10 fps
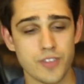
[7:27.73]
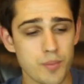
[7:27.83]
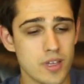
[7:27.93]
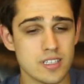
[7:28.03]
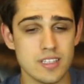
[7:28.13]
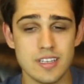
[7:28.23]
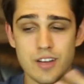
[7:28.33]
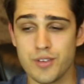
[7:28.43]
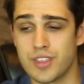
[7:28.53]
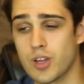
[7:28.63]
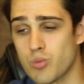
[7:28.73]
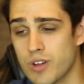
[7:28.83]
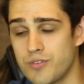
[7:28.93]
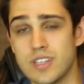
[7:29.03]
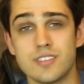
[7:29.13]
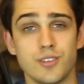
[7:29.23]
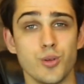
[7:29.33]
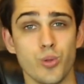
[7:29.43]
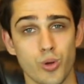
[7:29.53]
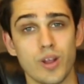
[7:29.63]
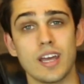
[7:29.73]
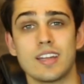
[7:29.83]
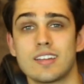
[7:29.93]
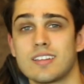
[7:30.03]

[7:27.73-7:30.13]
They basically did everything a ref needs to do. They're in it.